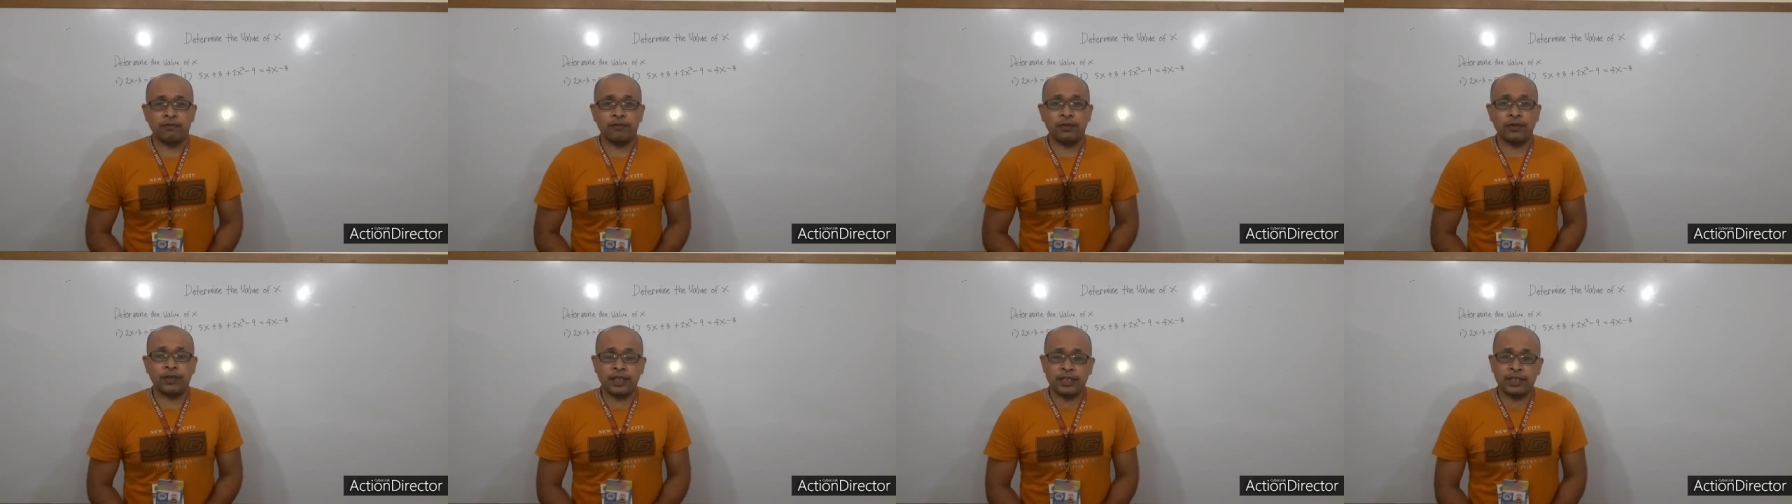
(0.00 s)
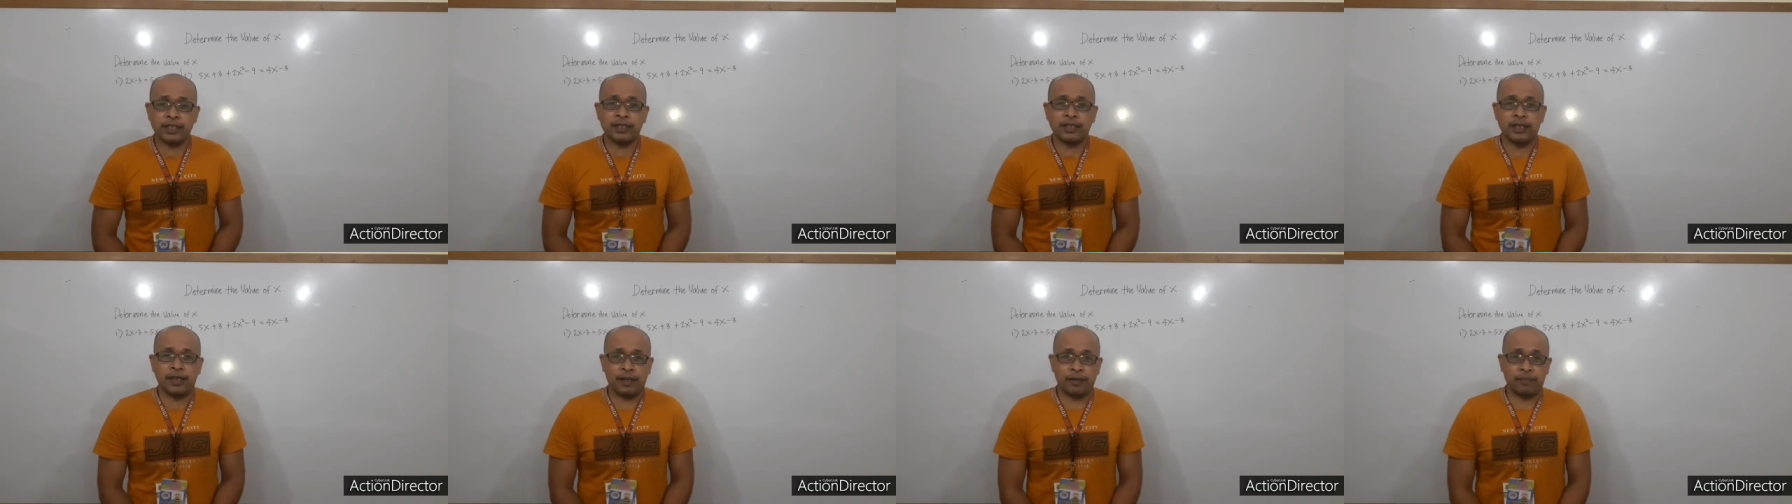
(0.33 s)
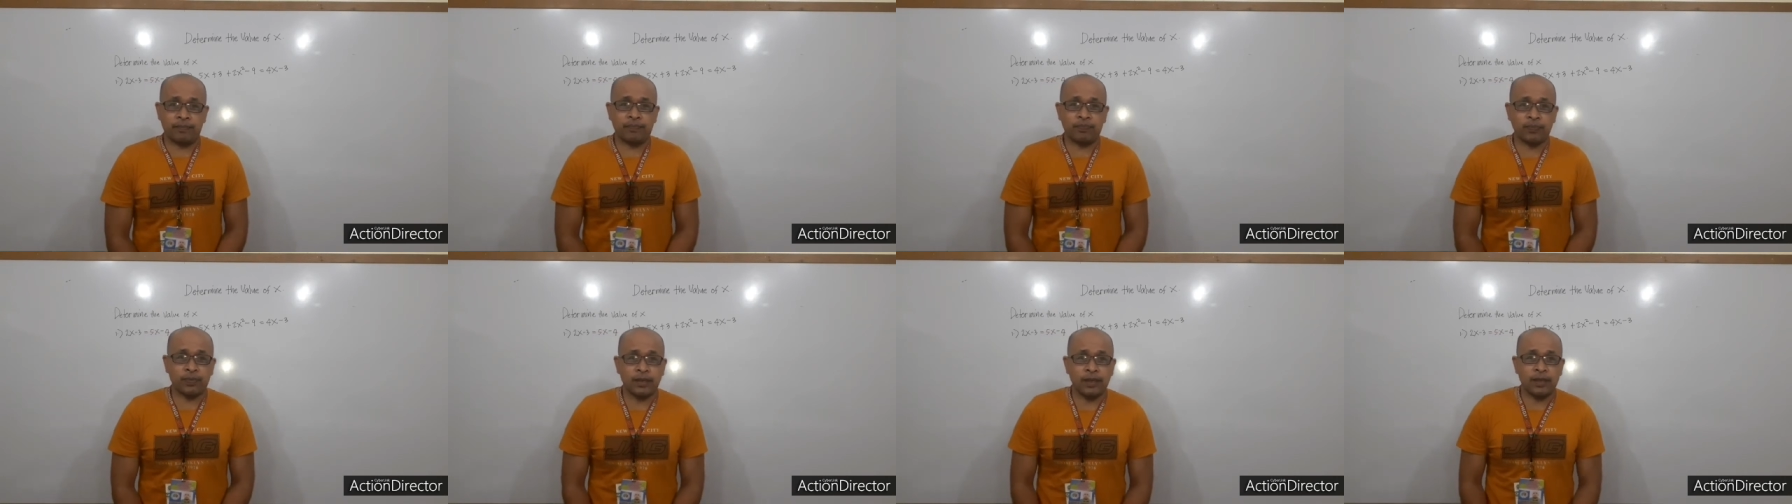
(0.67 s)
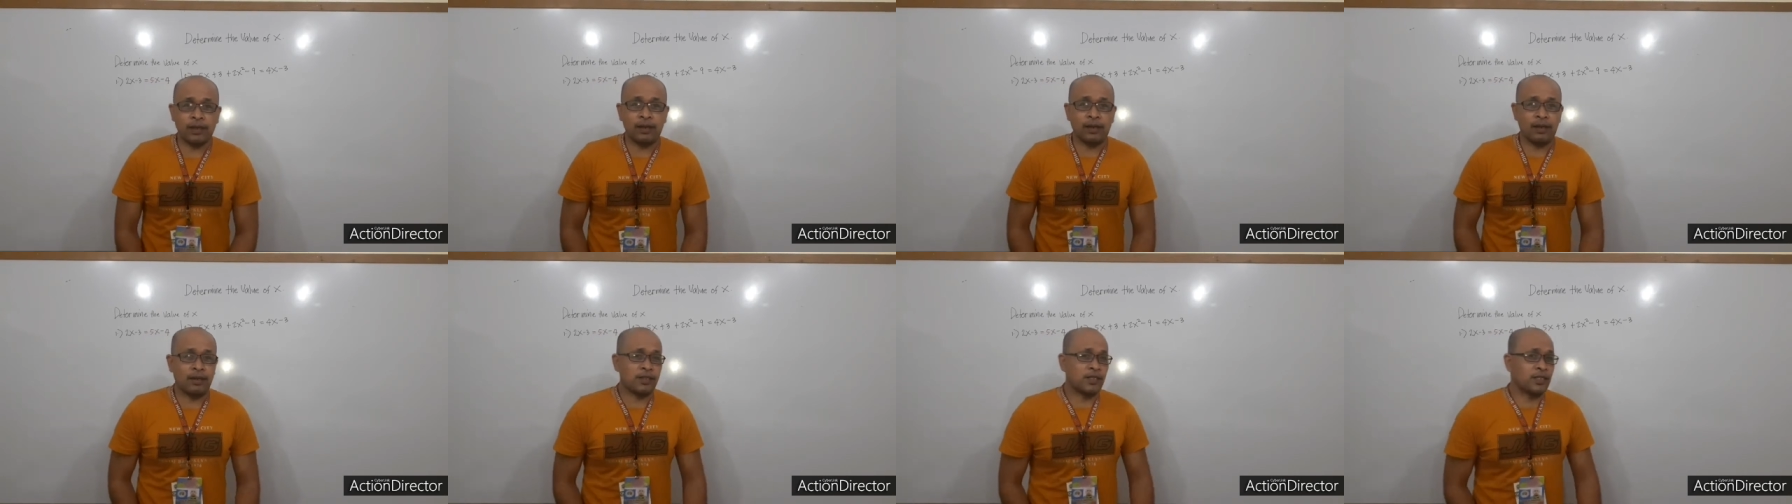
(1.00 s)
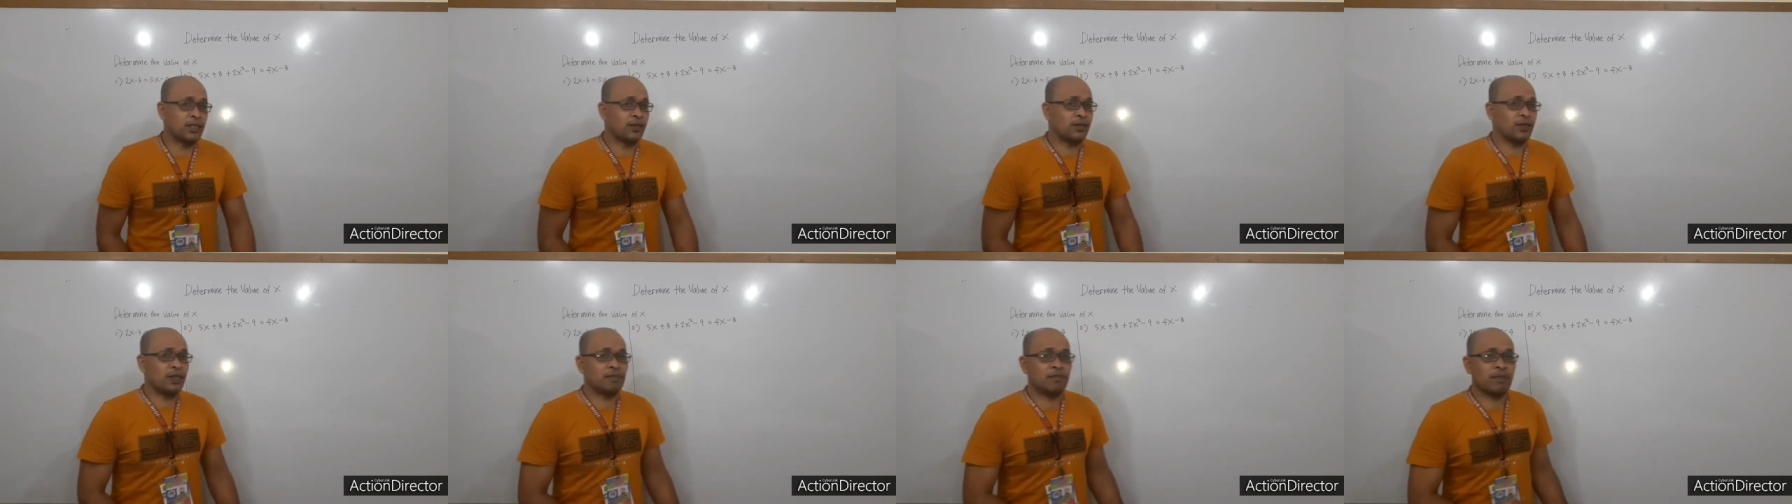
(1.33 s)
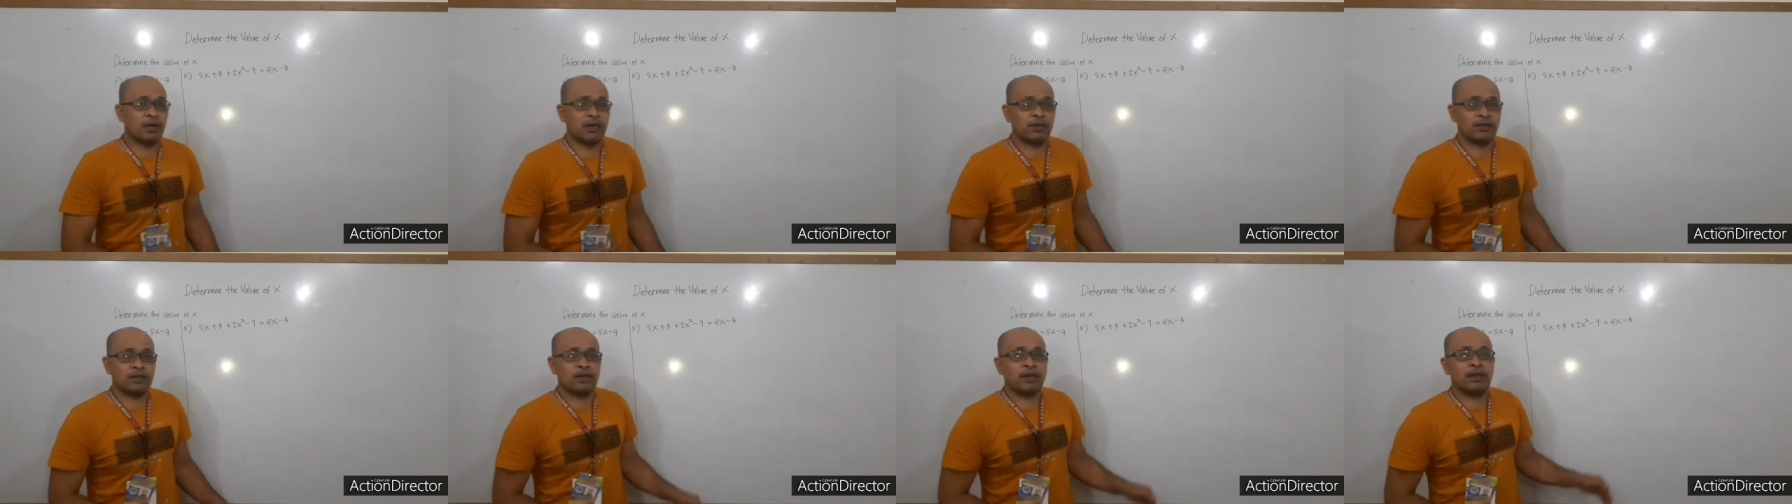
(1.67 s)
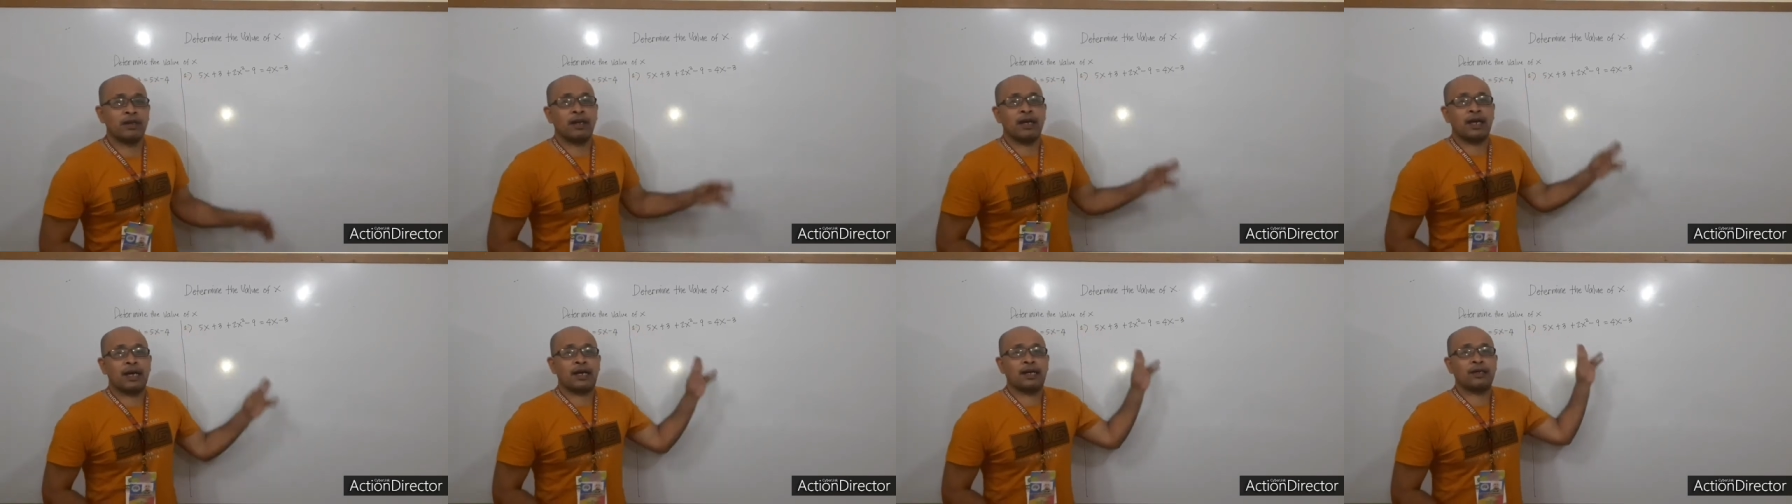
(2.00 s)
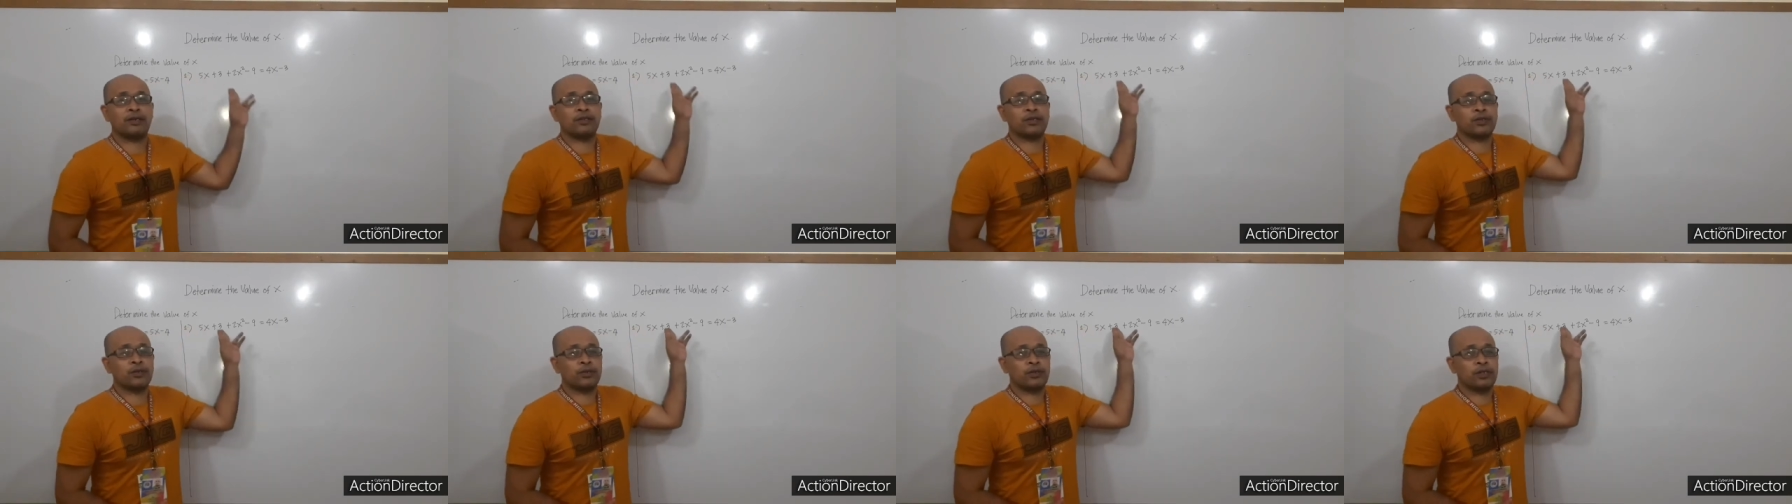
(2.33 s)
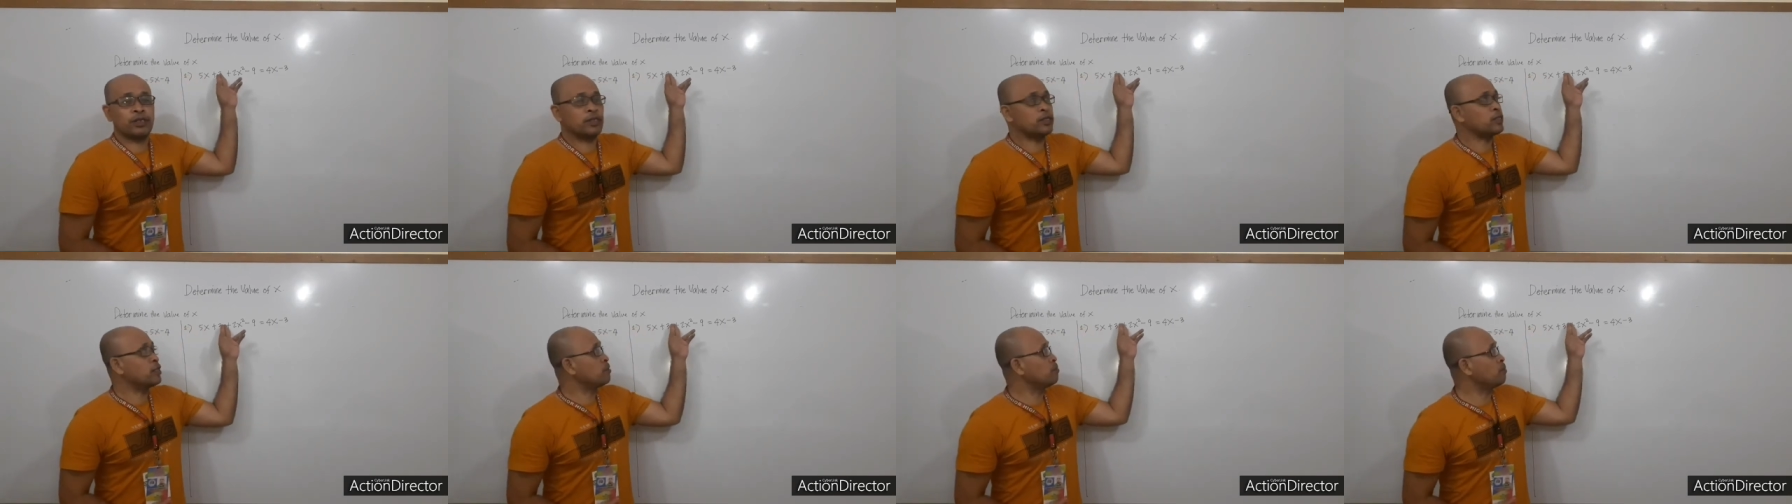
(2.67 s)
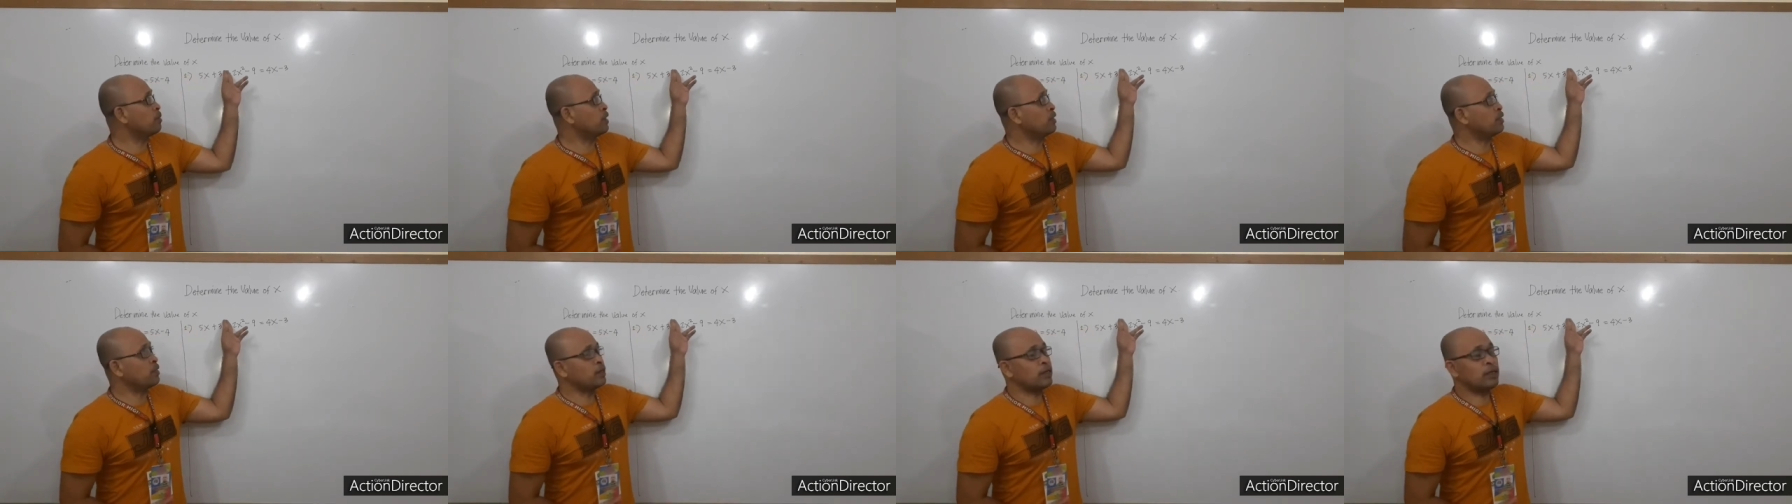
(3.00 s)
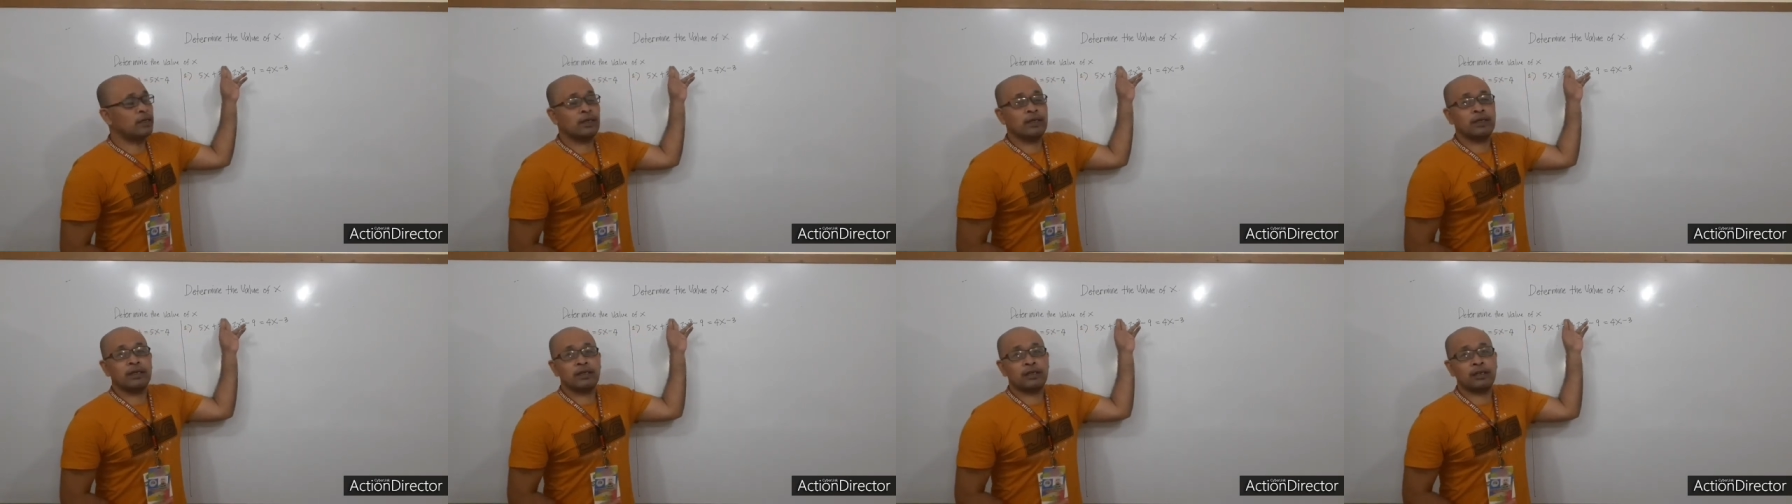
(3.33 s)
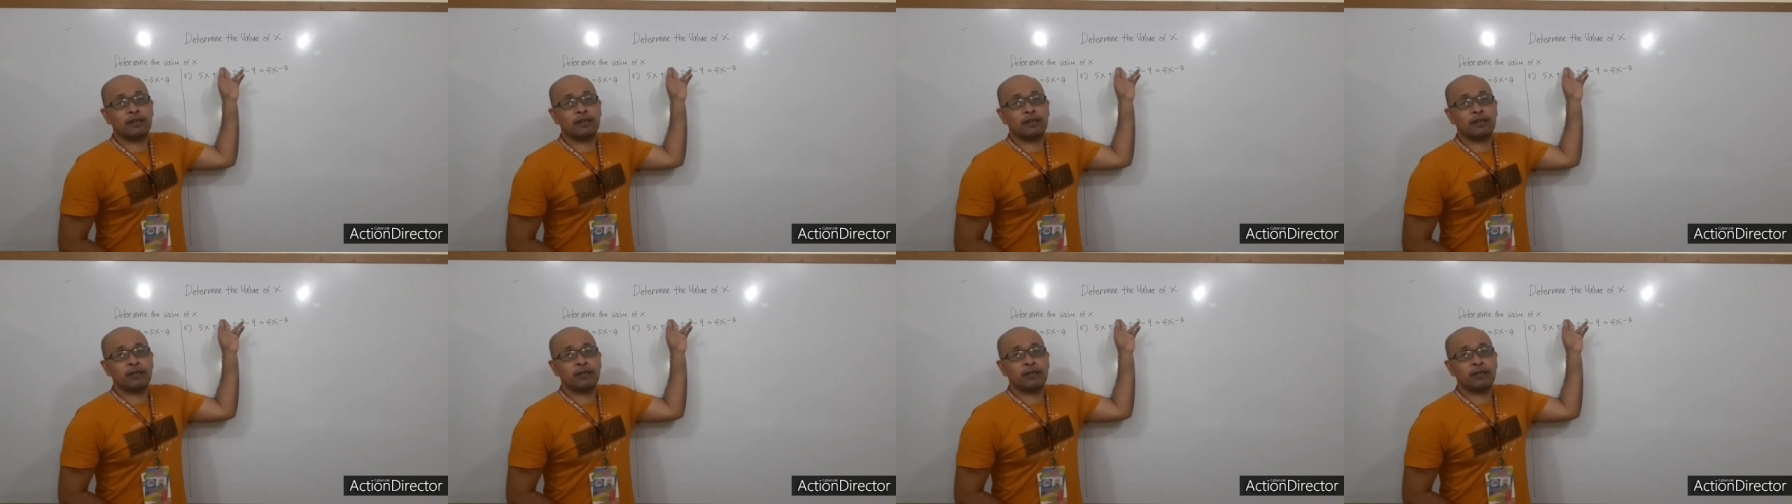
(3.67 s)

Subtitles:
For this time, let's talk about how to determine